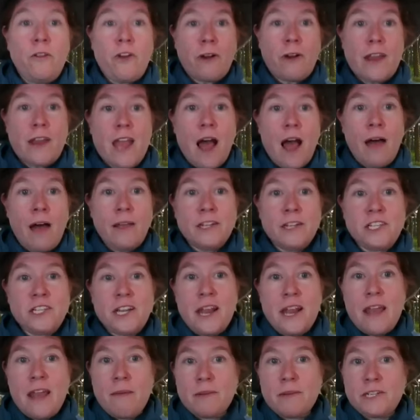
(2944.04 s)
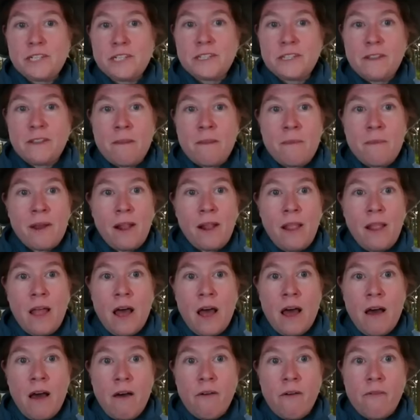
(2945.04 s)
Archaeology Day, which is in the middle
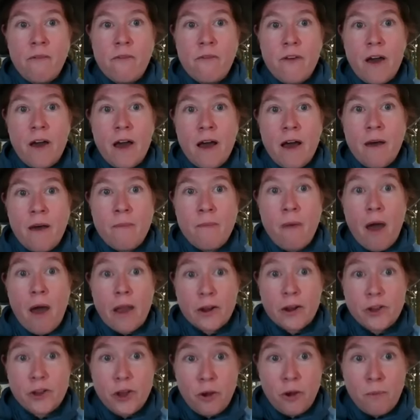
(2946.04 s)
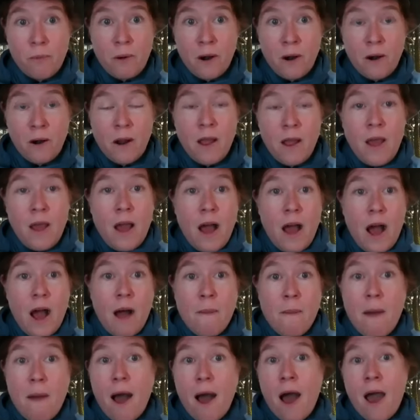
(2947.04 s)
of um, October.
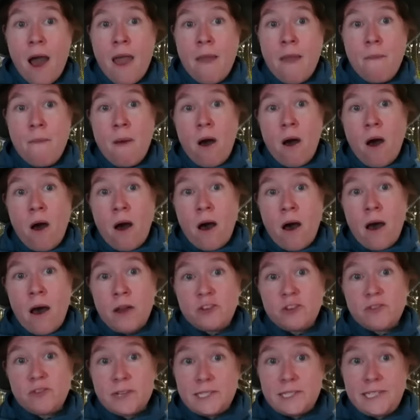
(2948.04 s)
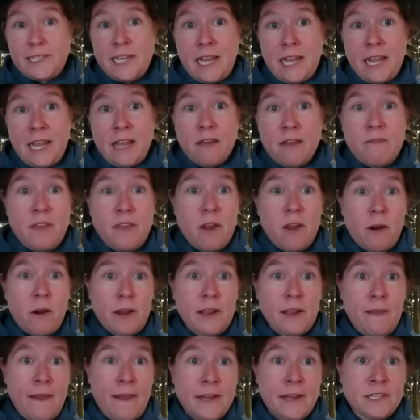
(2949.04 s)
Um, I'm a trustee of the
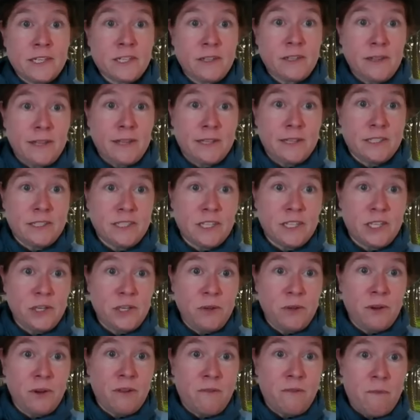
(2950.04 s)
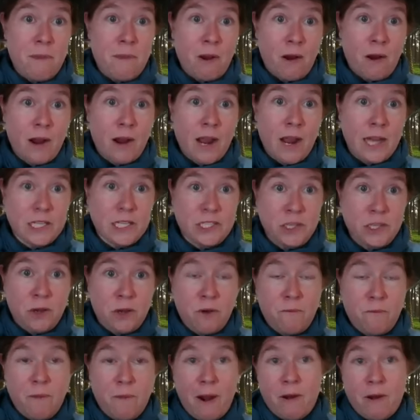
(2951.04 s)
Archaeological Institute of America.
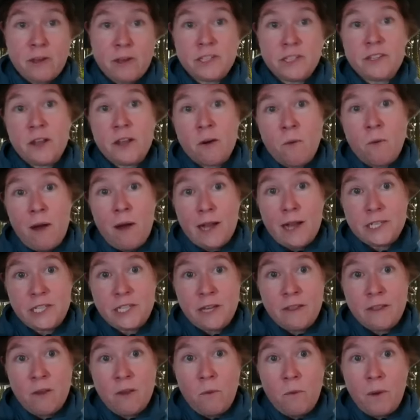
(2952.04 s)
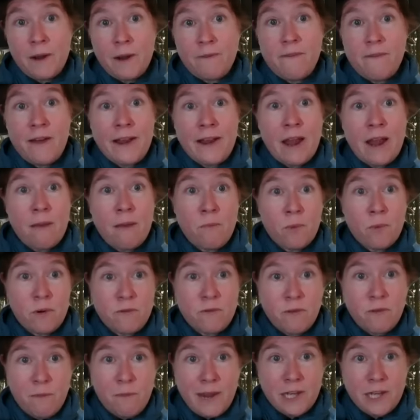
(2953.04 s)
So parents that are watching that want to find out more
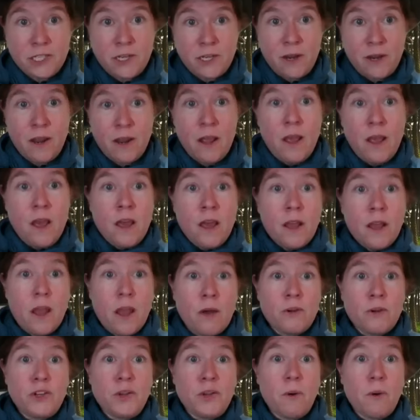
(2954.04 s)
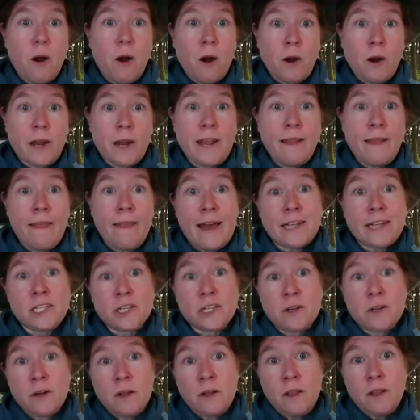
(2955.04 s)
information, go to
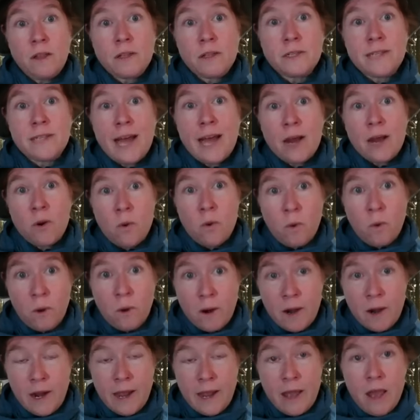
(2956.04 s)
archaeological.org.